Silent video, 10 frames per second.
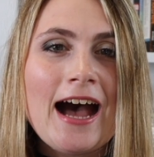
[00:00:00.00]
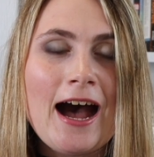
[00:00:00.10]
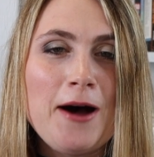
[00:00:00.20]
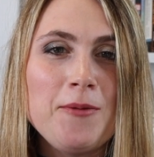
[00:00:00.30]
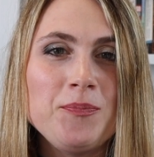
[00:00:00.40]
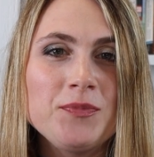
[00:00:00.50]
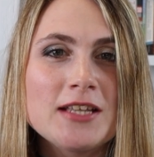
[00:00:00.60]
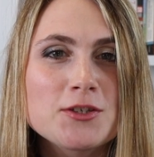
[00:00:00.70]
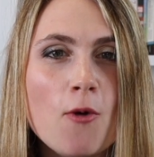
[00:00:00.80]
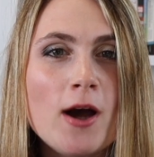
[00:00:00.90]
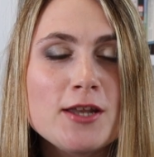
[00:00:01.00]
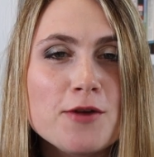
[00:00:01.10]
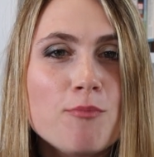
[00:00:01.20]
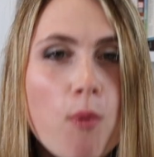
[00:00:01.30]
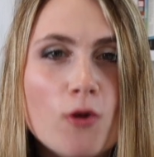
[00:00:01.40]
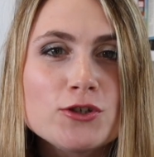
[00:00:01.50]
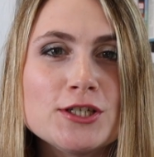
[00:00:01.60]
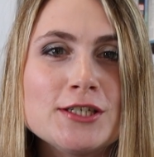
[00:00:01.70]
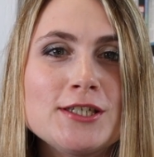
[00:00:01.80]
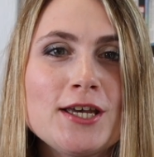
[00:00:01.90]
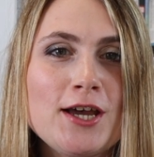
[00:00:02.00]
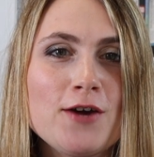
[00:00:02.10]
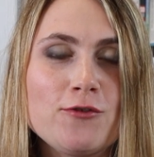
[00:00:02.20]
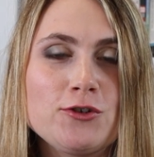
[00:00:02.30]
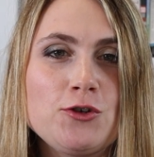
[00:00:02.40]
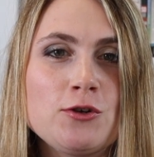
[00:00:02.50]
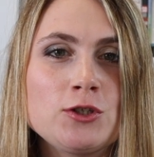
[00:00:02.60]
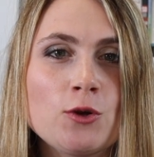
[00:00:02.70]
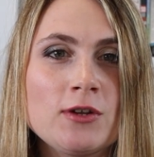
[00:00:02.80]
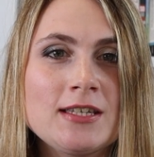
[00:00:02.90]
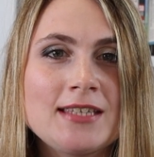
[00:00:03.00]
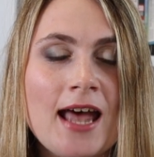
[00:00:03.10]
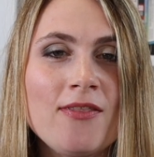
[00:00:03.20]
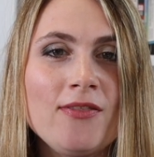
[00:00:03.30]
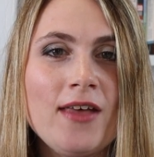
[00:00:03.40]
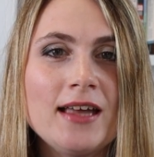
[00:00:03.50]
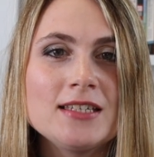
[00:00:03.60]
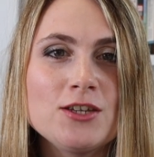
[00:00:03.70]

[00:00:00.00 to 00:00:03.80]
It's quite important for students to understand that,